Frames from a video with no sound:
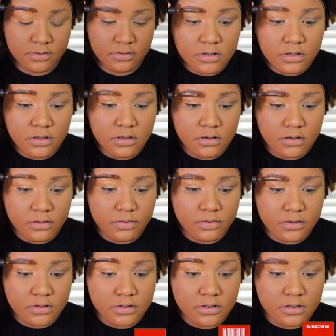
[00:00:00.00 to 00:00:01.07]
take it
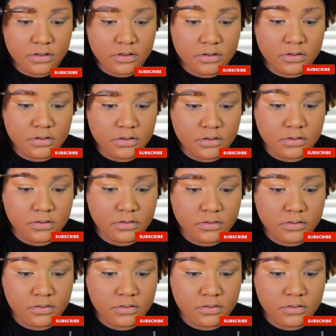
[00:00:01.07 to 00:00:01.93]
upwards like so.